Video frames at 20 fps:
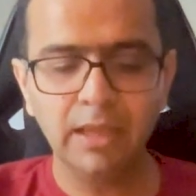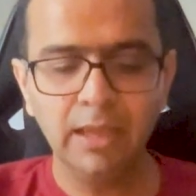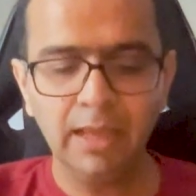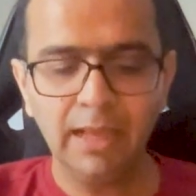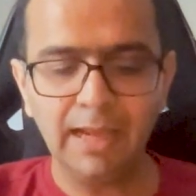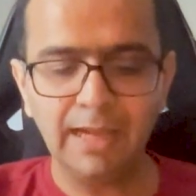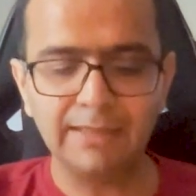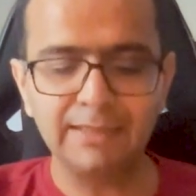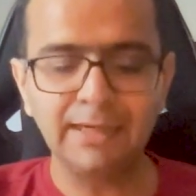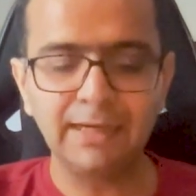
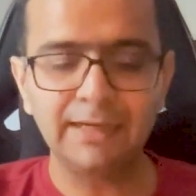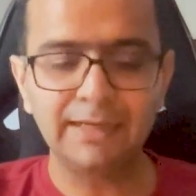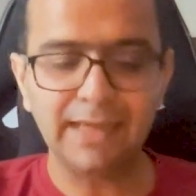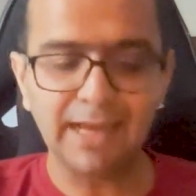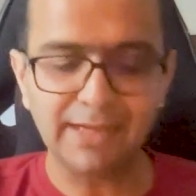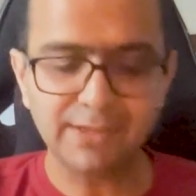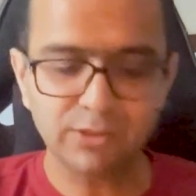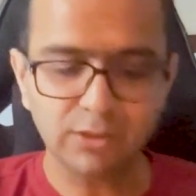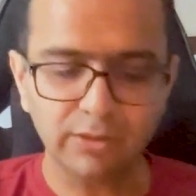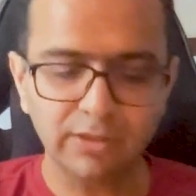and that
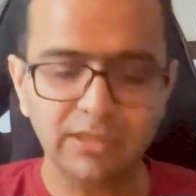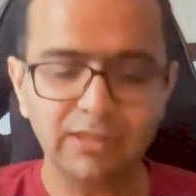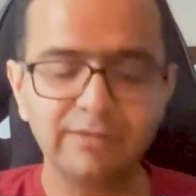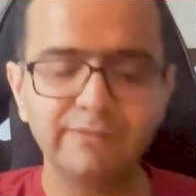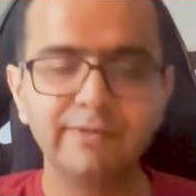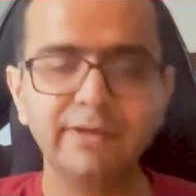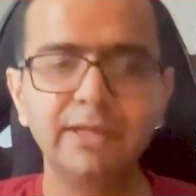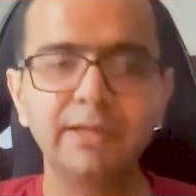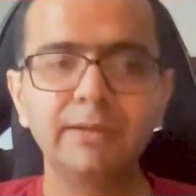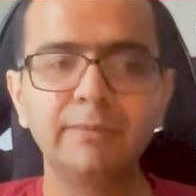cash on
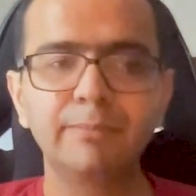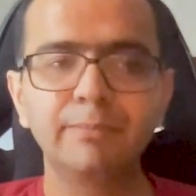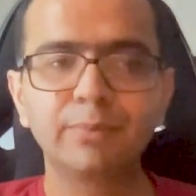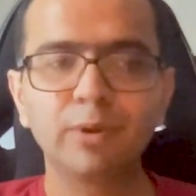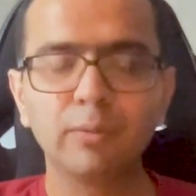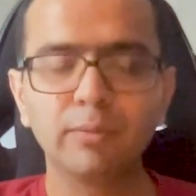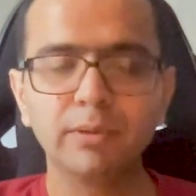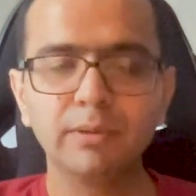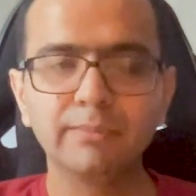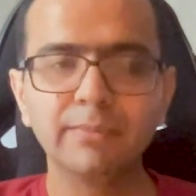delivery
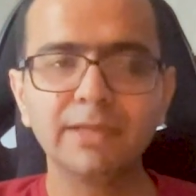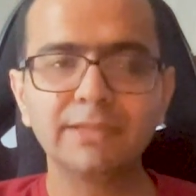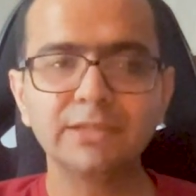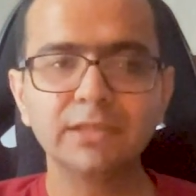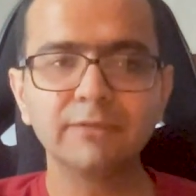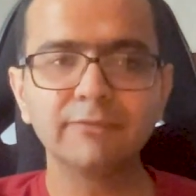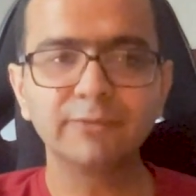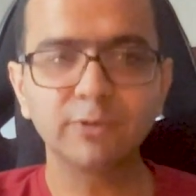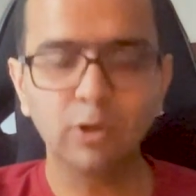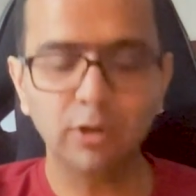problem has
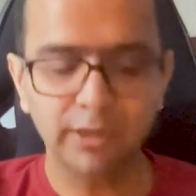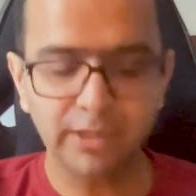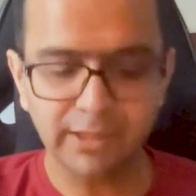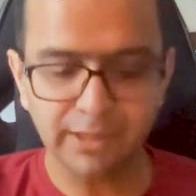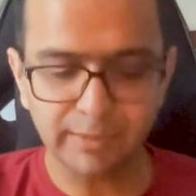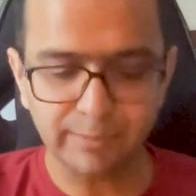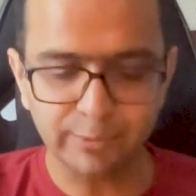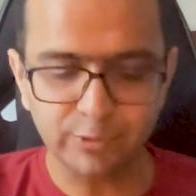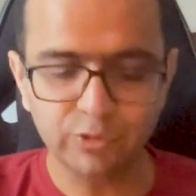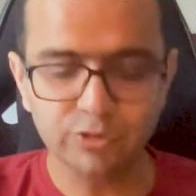a fraud
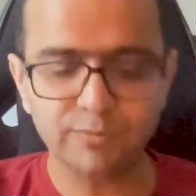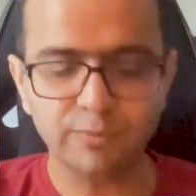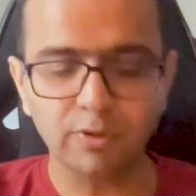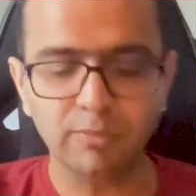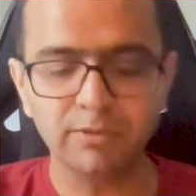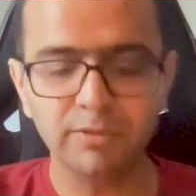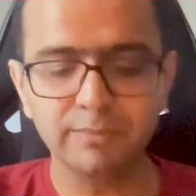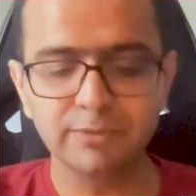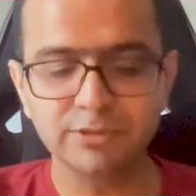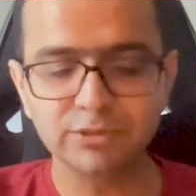and abuse
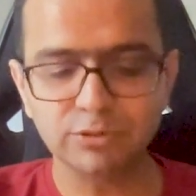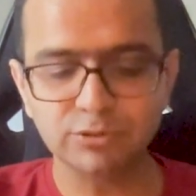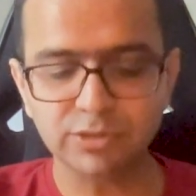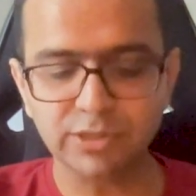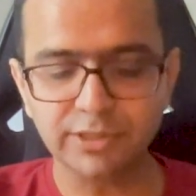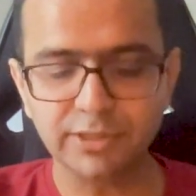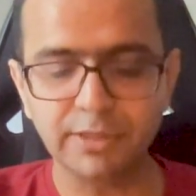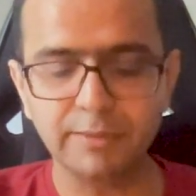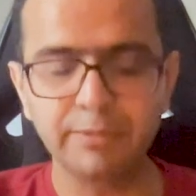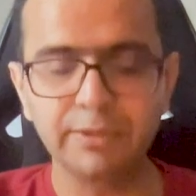problem
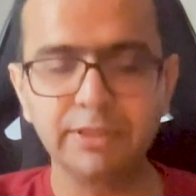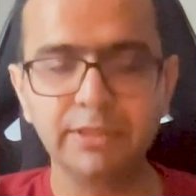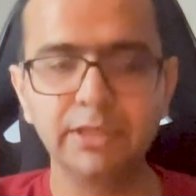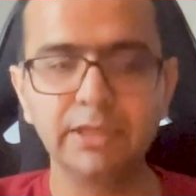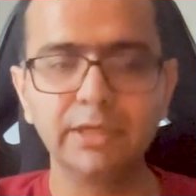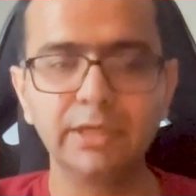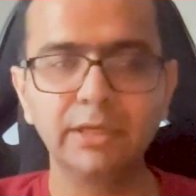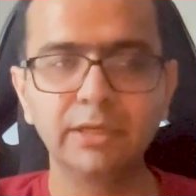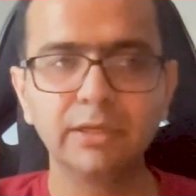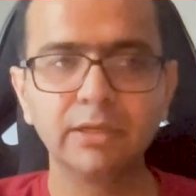associated with
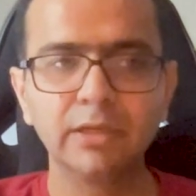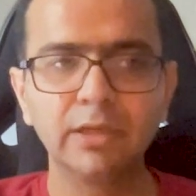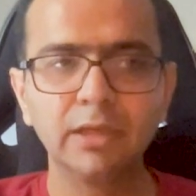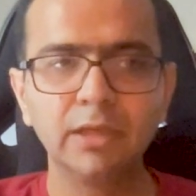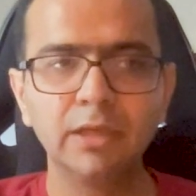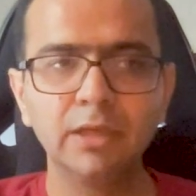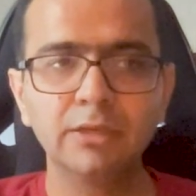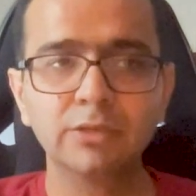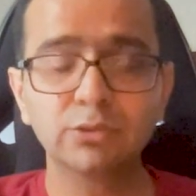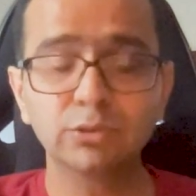it.
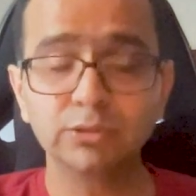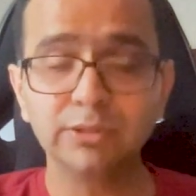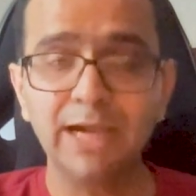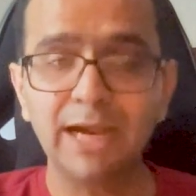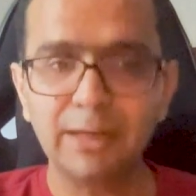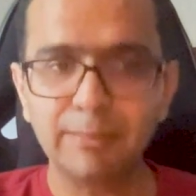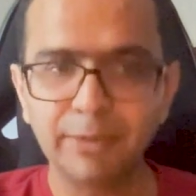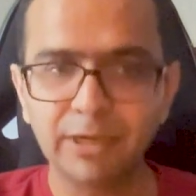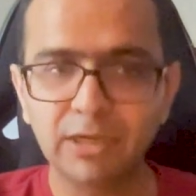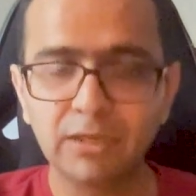So
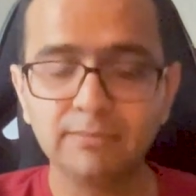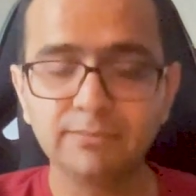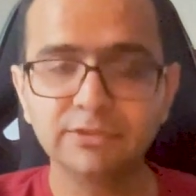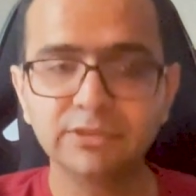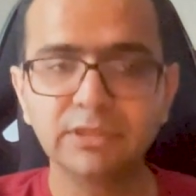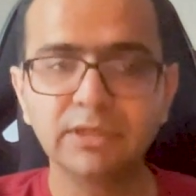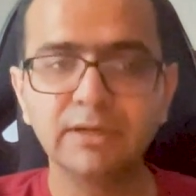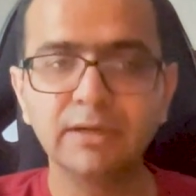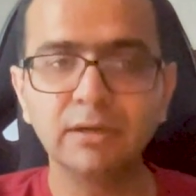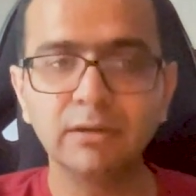that becomes,
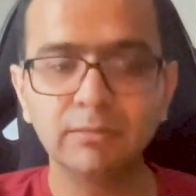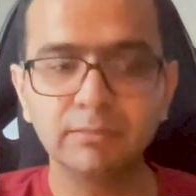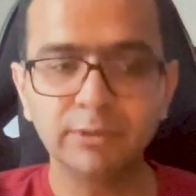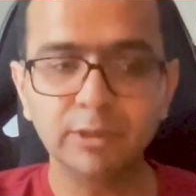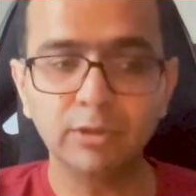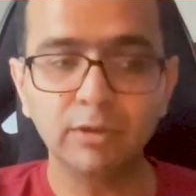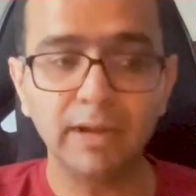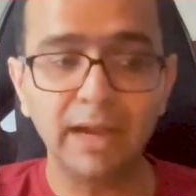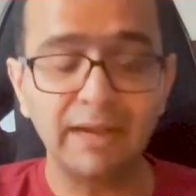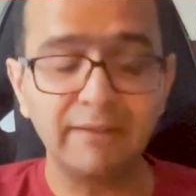
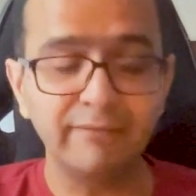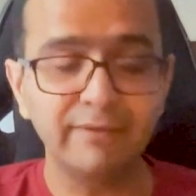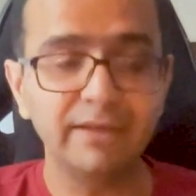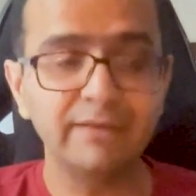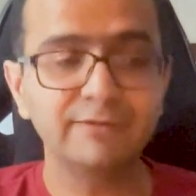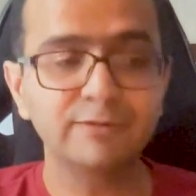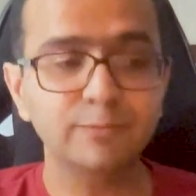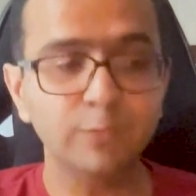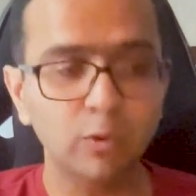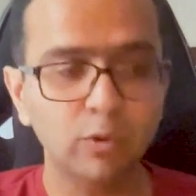and we
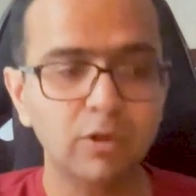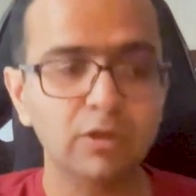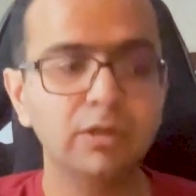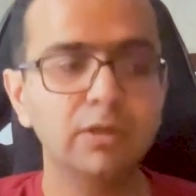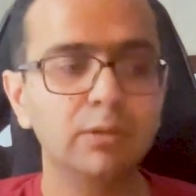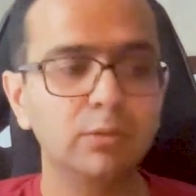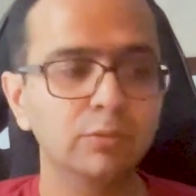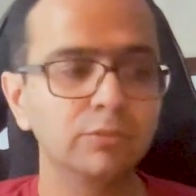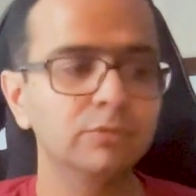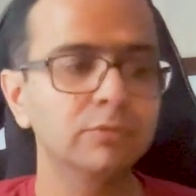have
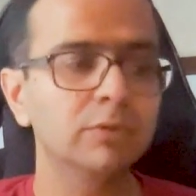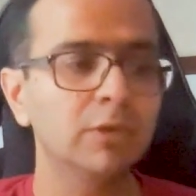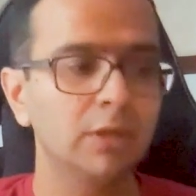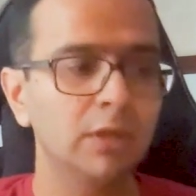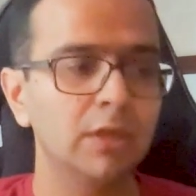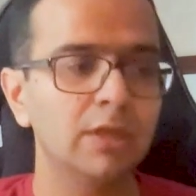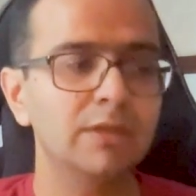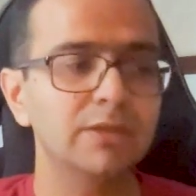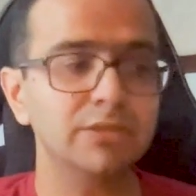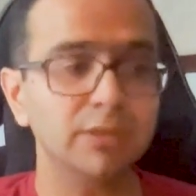spoken to
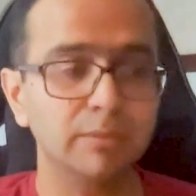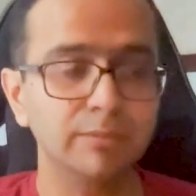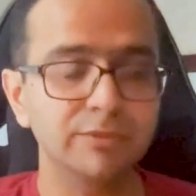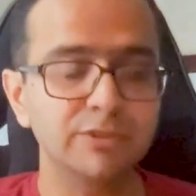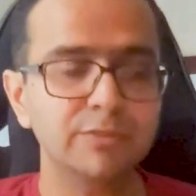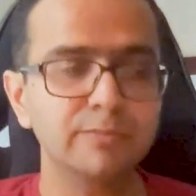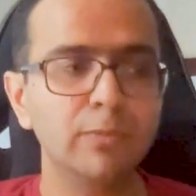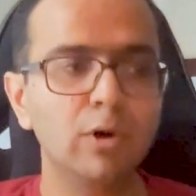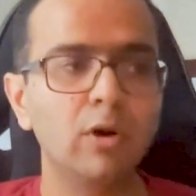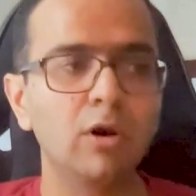some
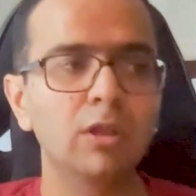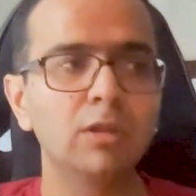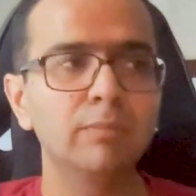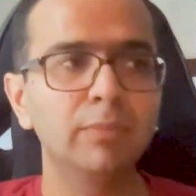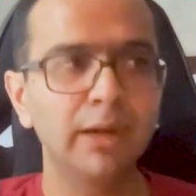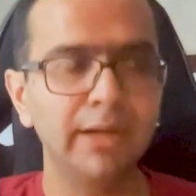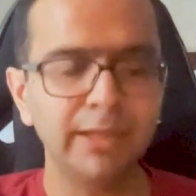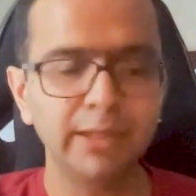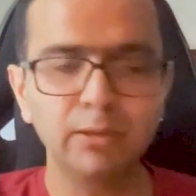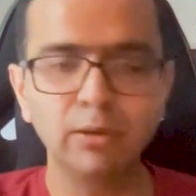small
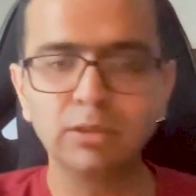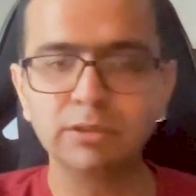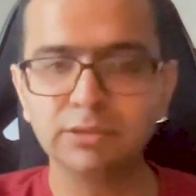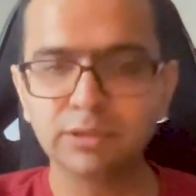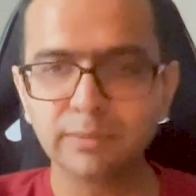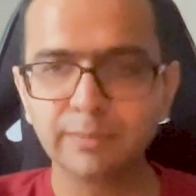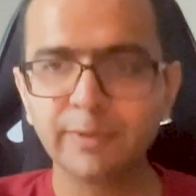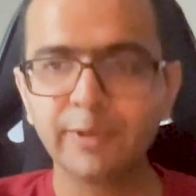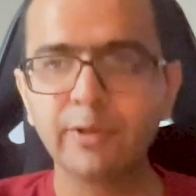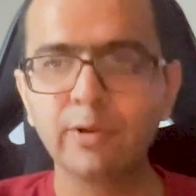budding
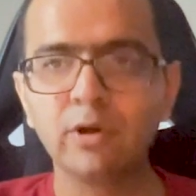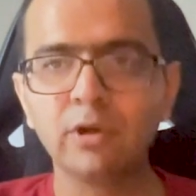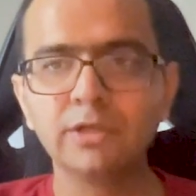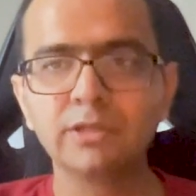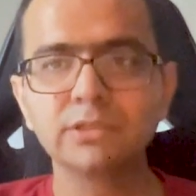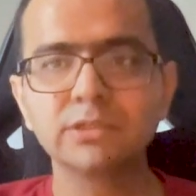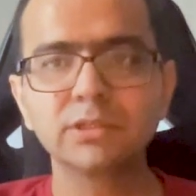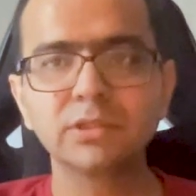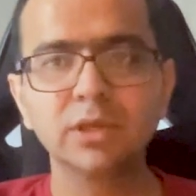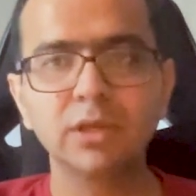
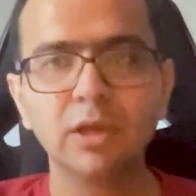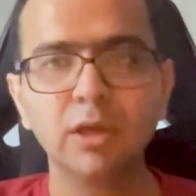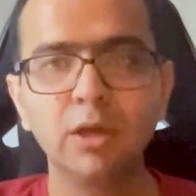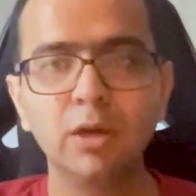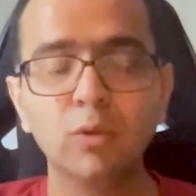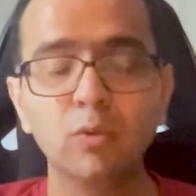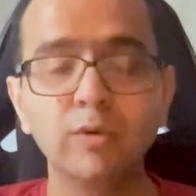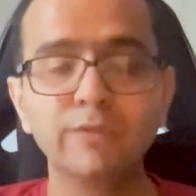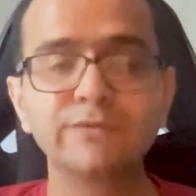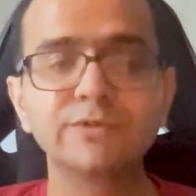entrepreneurs
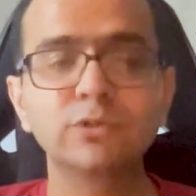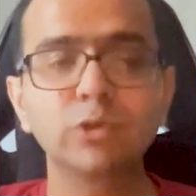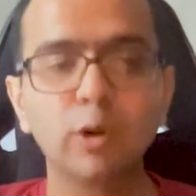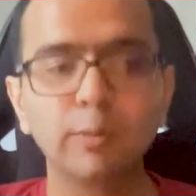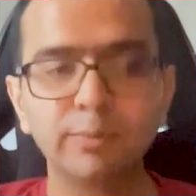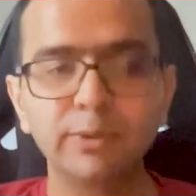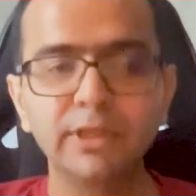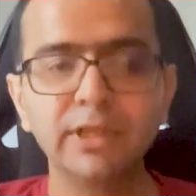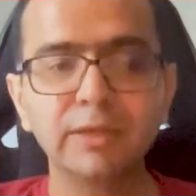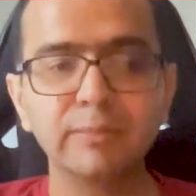who have
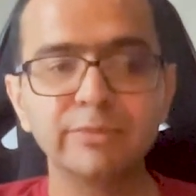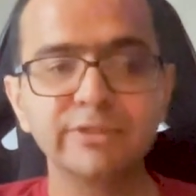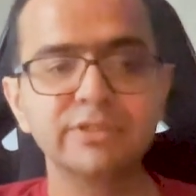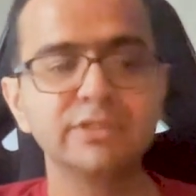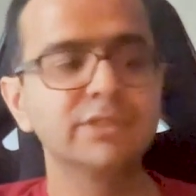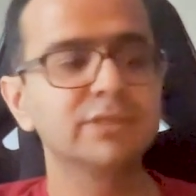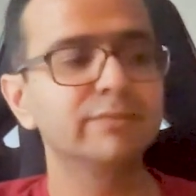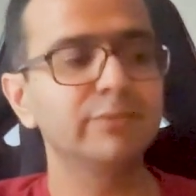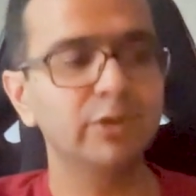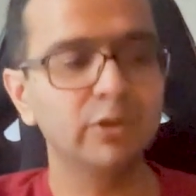stopped their
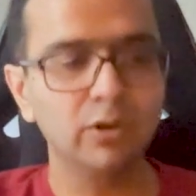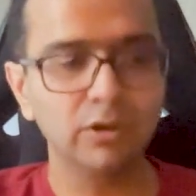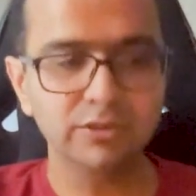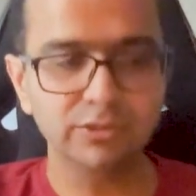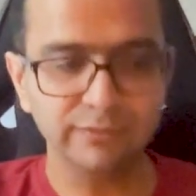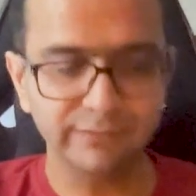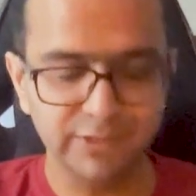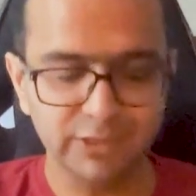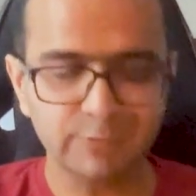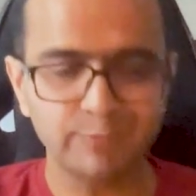business because
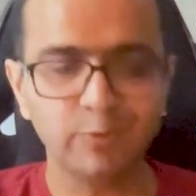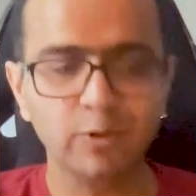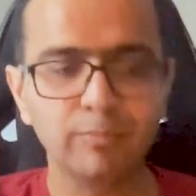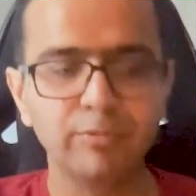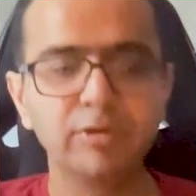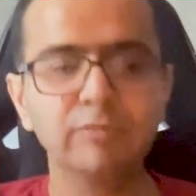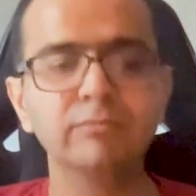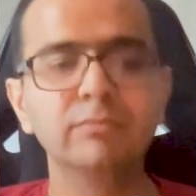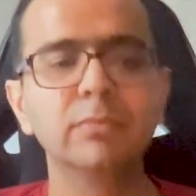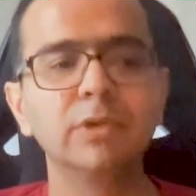of this
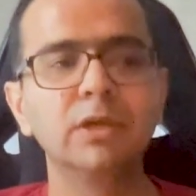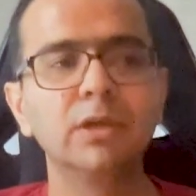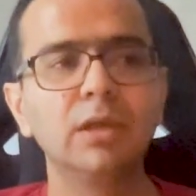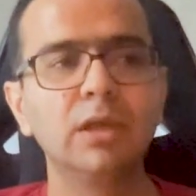problem.